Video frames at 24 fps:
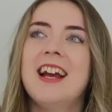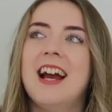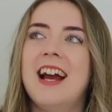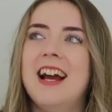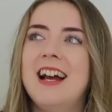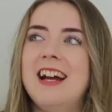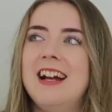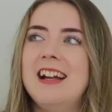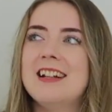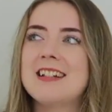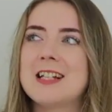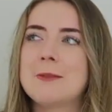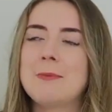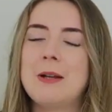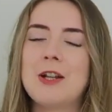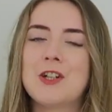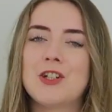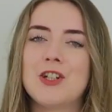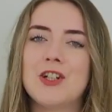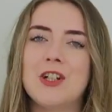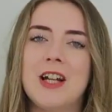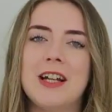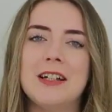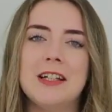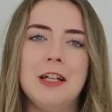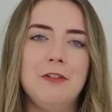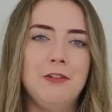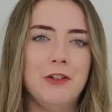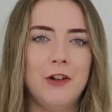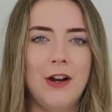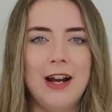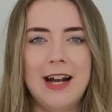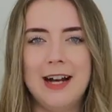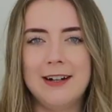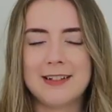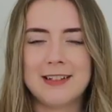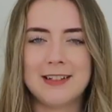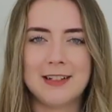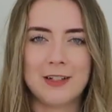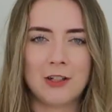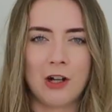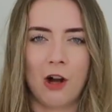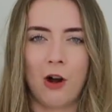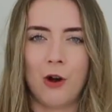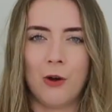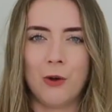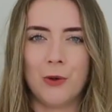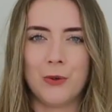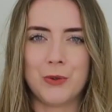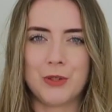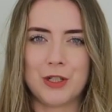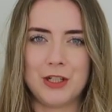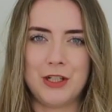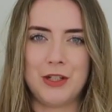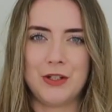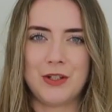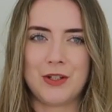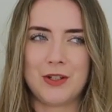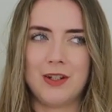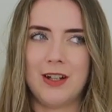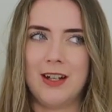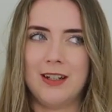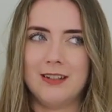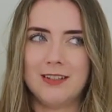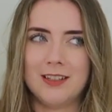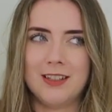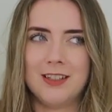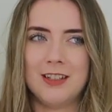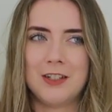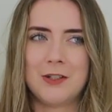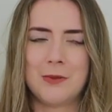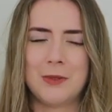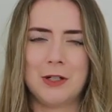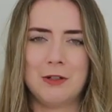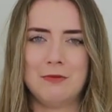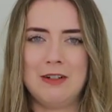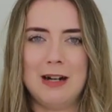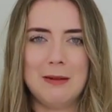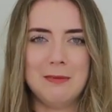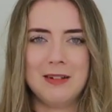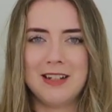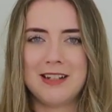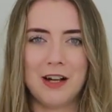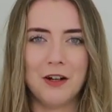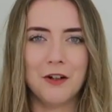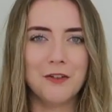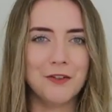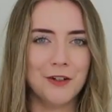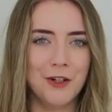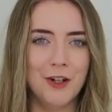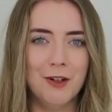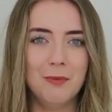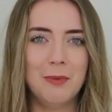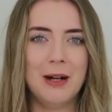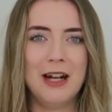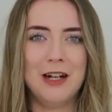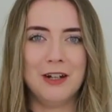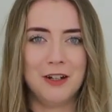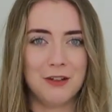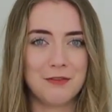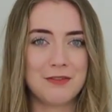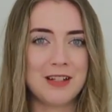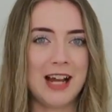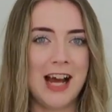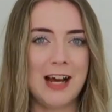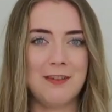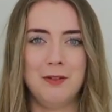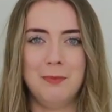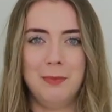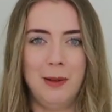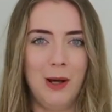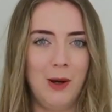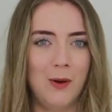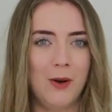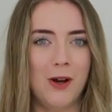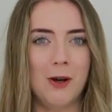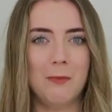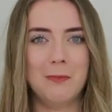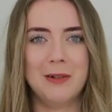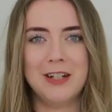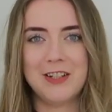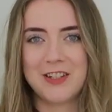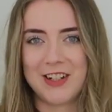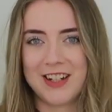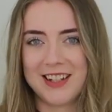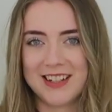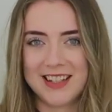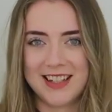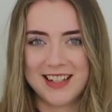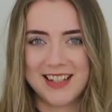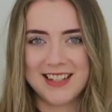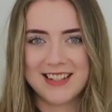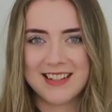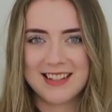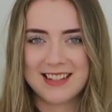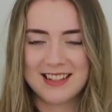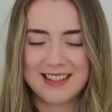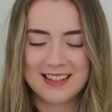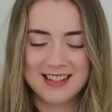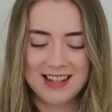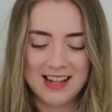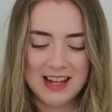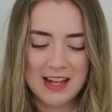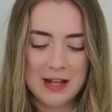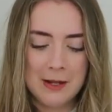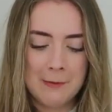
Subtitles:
And especially like if you're out in the cold and you just like, oh, I just want to wrap myself up, I love to have a belt on my jackets.